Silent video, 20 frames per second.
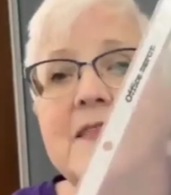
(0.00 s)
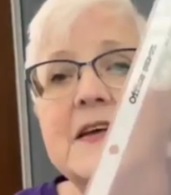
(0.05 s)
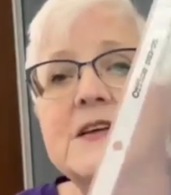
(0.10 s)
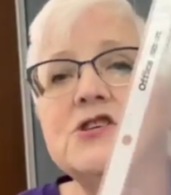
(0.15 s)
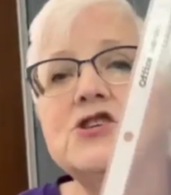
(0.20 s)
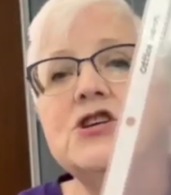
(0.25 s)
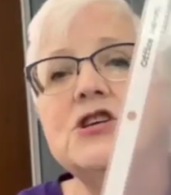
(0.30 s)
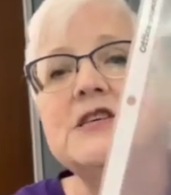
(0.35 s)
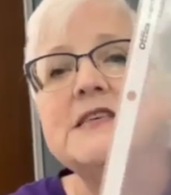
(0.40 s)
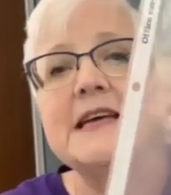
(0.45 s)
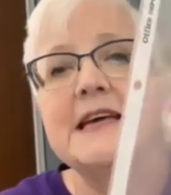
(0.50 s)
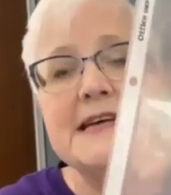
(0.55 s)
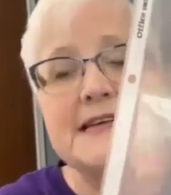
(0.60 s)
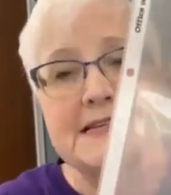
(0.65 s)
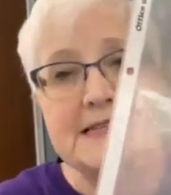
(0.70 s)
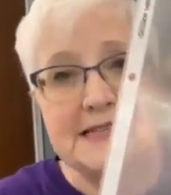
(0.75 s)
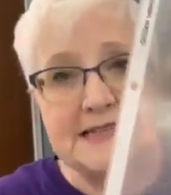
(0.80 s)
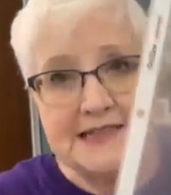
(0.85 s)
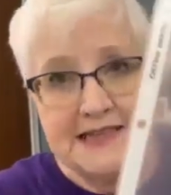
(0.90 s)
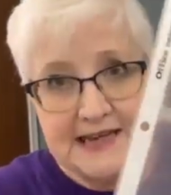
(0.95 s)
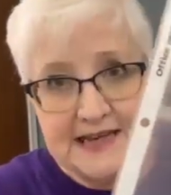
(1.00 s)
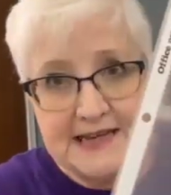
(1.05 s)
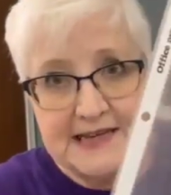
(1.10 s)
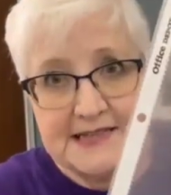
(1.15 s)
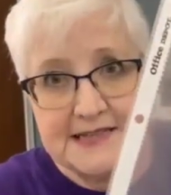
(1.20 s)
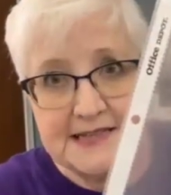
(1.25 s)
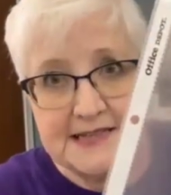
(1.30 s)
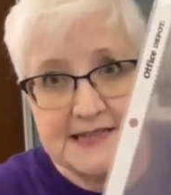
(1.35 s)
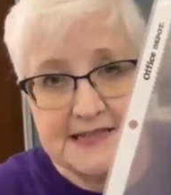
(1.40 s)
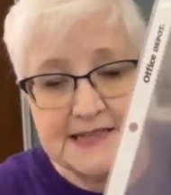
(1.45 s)
And then she takes
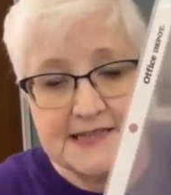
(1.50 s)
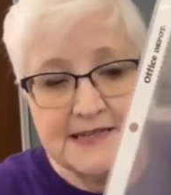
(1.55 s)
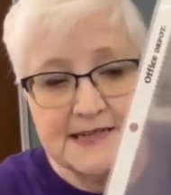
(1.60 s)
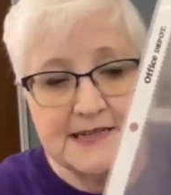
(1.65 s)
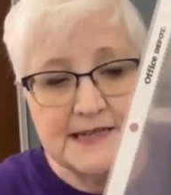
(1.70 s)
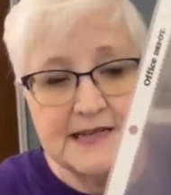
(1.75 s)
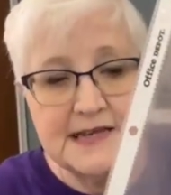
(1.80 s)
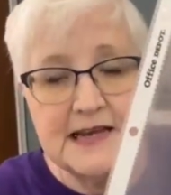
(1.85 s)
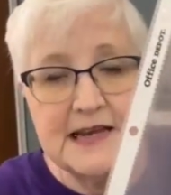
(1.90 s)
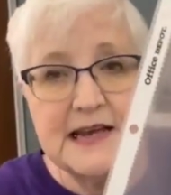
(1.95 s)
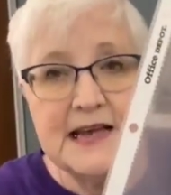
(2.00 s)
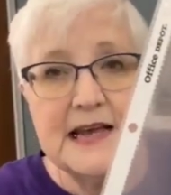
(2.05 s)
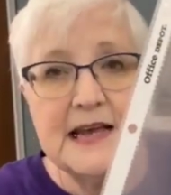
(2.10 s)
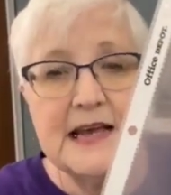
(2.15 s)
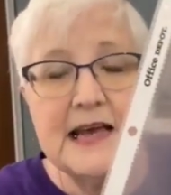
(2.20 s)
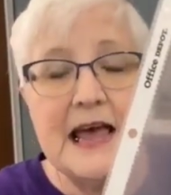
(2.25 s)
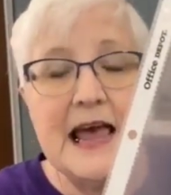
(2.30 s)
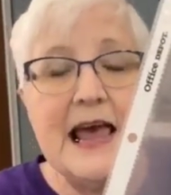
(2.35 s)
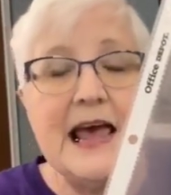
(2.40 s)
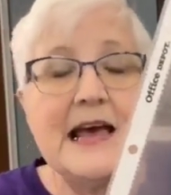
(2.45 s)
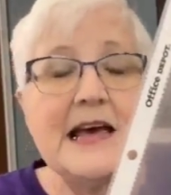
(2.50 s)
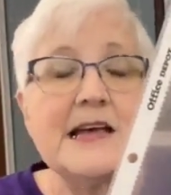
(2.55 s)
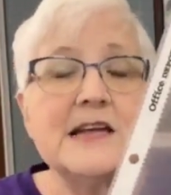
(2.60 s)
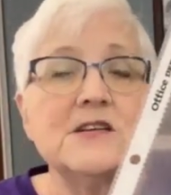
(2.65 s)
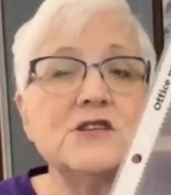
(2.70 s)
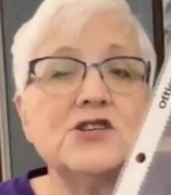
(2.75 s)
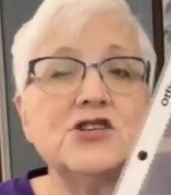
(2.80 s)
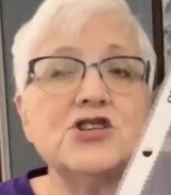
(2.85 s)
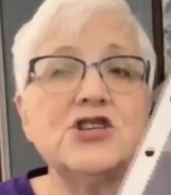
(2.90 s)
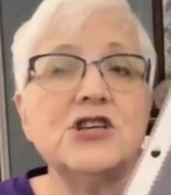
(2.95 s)
this
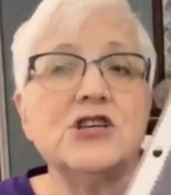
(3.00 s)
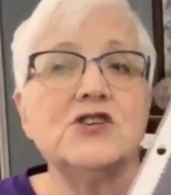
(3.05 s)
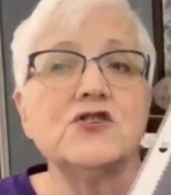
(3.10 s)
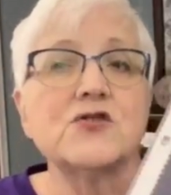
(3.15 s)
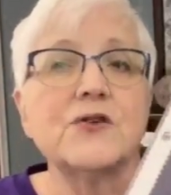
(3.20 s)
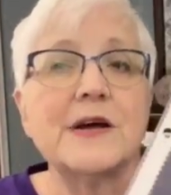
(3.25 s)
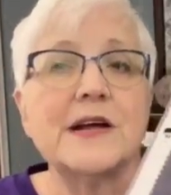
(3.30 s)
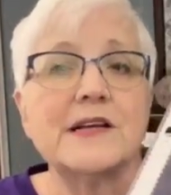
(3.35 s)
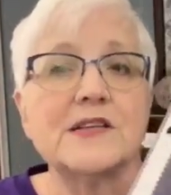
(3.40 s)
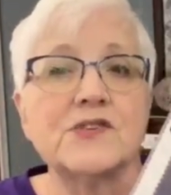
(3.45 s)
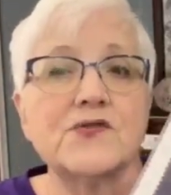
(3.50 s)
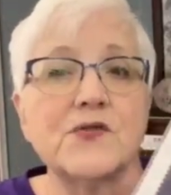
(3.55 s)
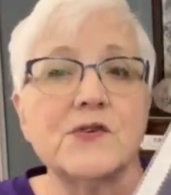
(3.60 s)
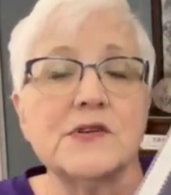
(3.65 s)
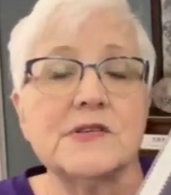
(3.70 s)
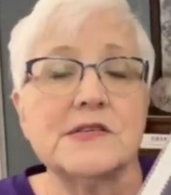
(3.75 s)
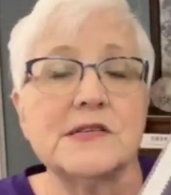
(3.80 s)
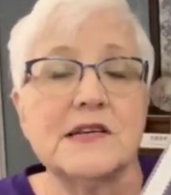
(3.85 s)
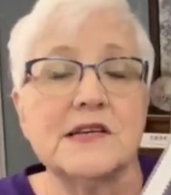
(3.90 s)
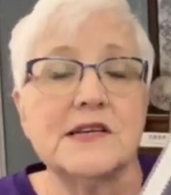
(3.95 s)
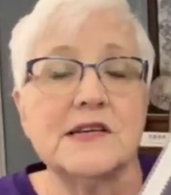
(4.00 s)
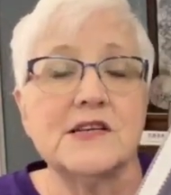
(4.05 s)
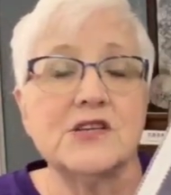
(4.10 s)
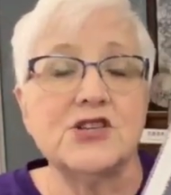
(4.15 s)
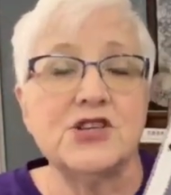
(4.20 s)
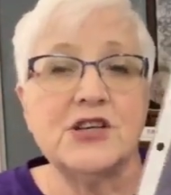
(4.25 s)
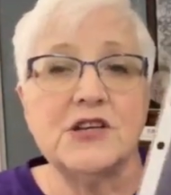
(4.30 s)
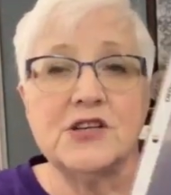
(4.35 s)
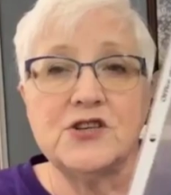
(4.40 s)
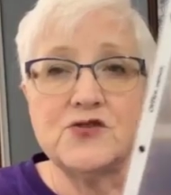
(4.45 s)
and she transfers it,
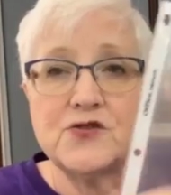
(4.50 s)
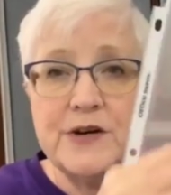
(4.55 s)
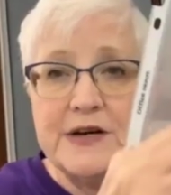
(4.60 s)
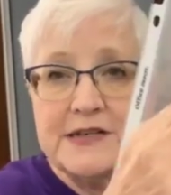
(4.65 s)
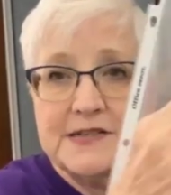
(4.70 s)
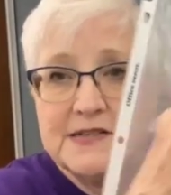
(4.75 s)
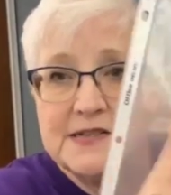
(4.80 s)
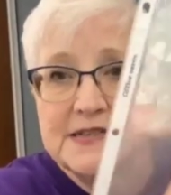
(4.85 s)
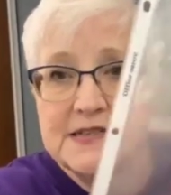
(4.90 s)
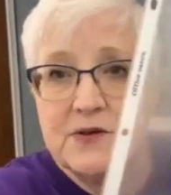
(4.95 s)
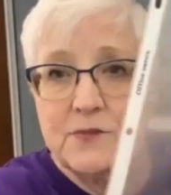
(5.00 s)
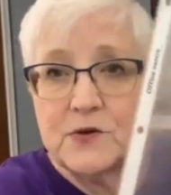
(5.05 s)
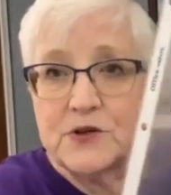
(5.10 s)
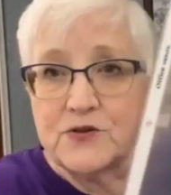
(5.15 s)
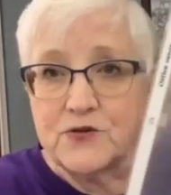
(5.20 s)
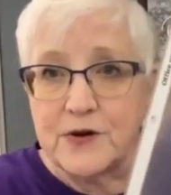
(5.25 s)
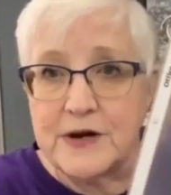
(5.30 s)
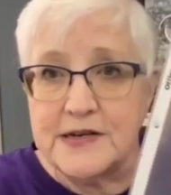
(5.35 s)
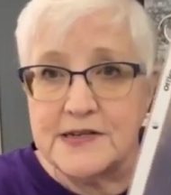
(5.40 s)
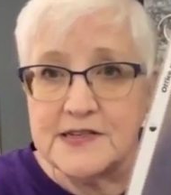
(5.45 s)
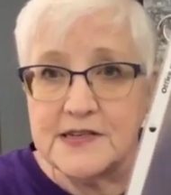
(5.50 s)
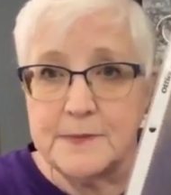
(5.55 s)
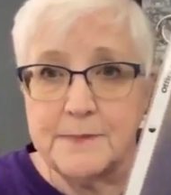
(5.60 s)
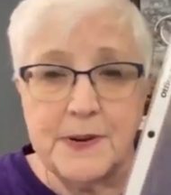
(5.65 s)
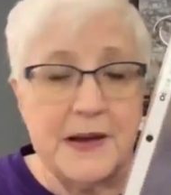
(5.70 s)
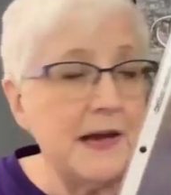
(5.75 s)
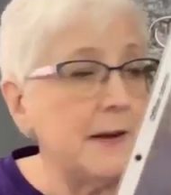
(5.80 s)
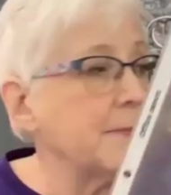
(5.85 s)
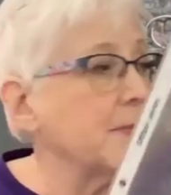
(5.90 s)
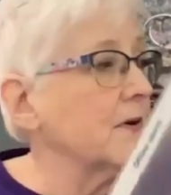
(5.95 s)
she traces it with
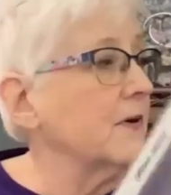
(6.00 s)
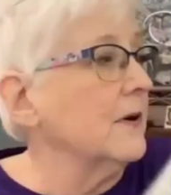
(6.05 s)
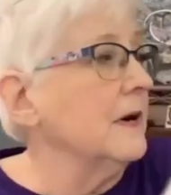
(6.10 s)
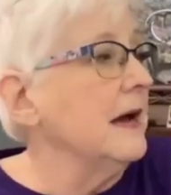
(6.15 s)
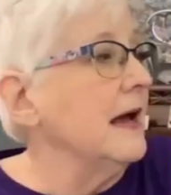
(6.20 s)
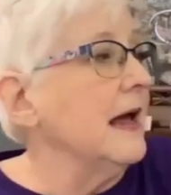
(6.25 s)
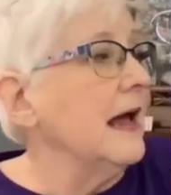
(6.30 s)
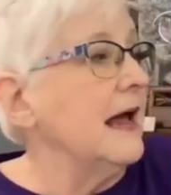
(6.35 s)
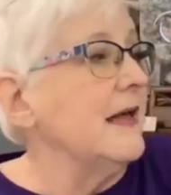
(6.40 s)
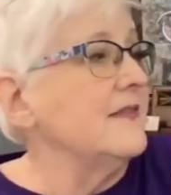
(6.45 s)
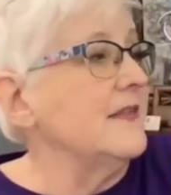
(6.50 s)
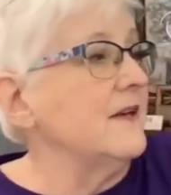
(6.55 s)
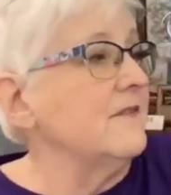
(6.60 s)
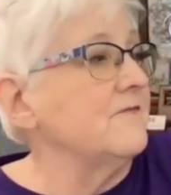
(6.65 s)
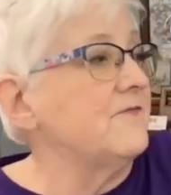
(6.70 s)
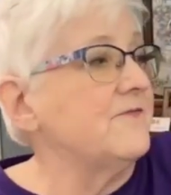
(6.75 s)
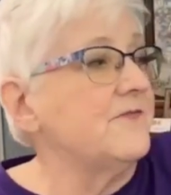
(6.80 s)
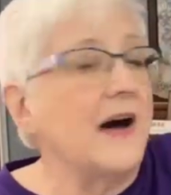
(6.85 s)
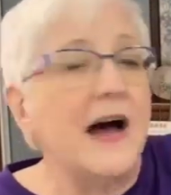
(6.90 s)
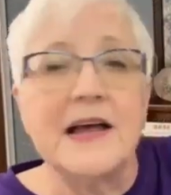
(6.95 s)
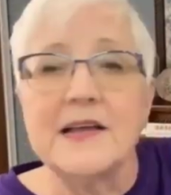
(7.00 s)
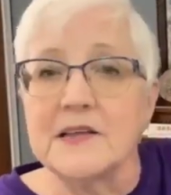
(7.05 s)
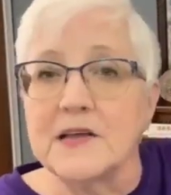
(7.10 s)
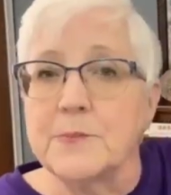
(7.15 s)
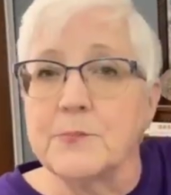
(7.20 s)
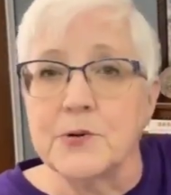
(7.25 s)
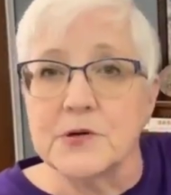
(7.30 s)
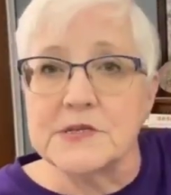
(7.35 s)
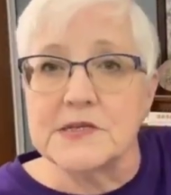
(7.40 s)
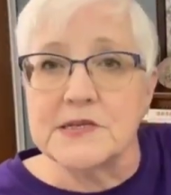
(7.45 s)
tracing paper, and then
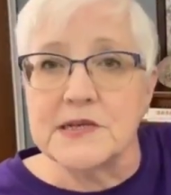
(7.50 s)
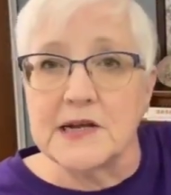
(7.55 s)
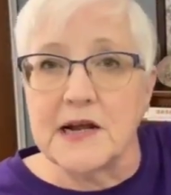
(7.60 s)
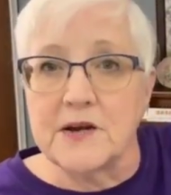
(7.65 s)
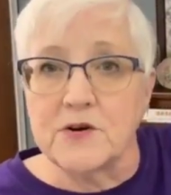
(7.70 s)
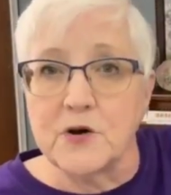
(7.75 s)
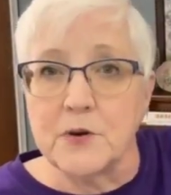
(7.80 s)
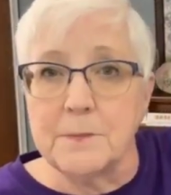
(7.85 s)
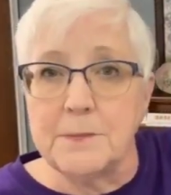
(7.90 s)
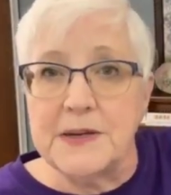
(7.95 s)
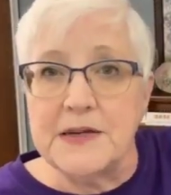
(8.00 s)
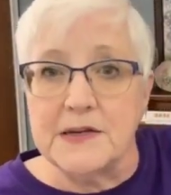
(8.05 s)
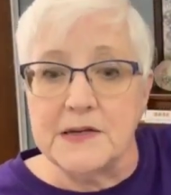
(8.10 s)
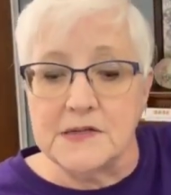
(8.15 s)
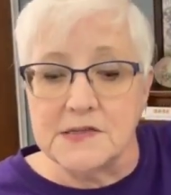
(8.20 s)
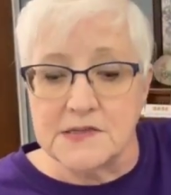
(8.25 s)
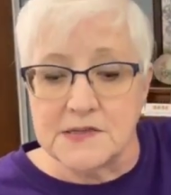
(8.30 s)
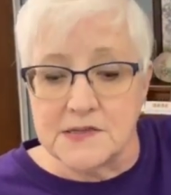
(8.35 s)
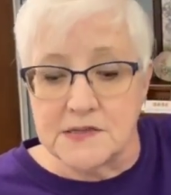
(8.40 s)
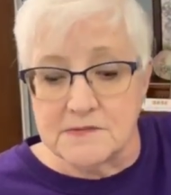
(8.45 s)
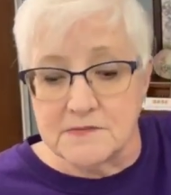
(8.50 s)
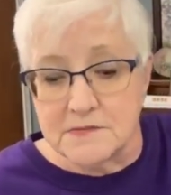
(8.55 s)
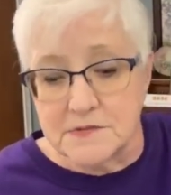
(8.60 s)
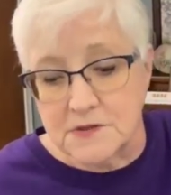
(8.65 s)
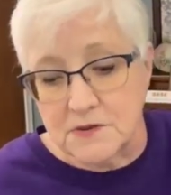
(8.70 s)
finally puts it on her piece.